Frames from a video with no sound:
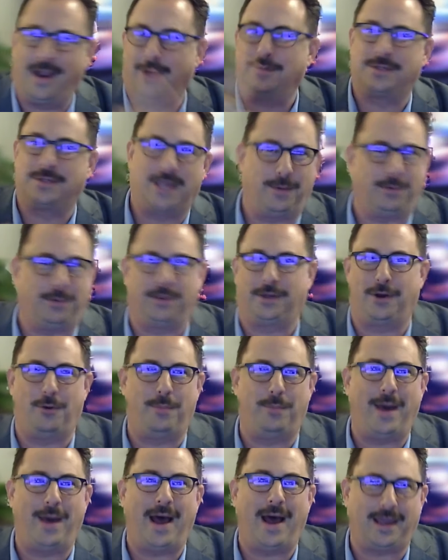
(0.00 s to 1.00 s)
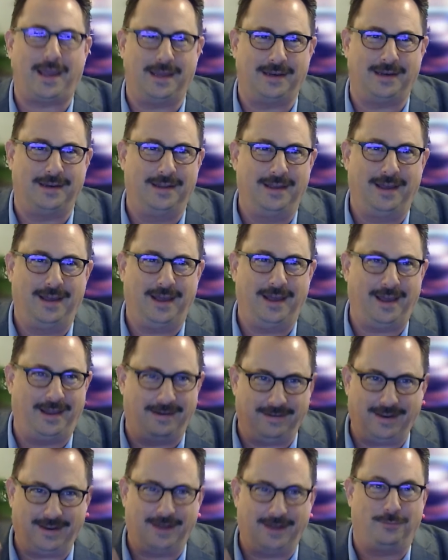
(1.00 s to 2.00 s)
I was able to go back and
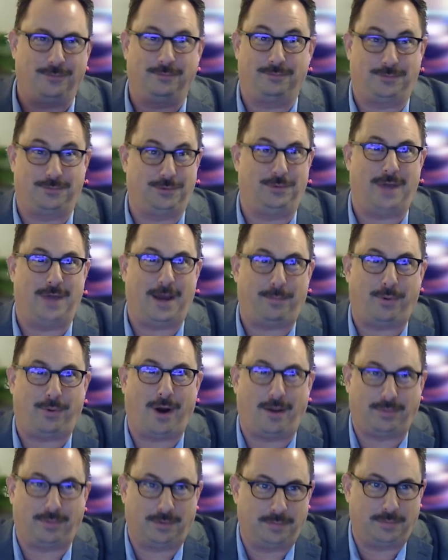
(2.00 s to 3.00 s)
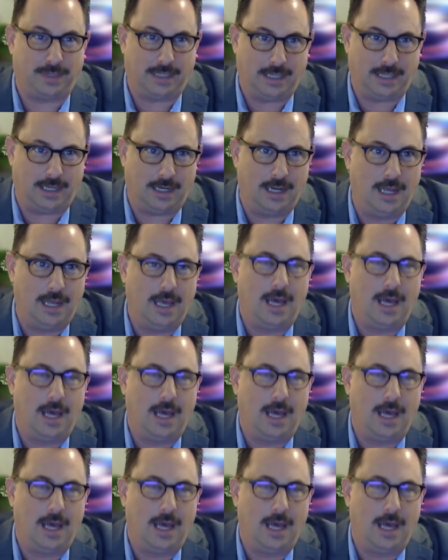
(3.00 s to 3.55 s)
and and do that problem again.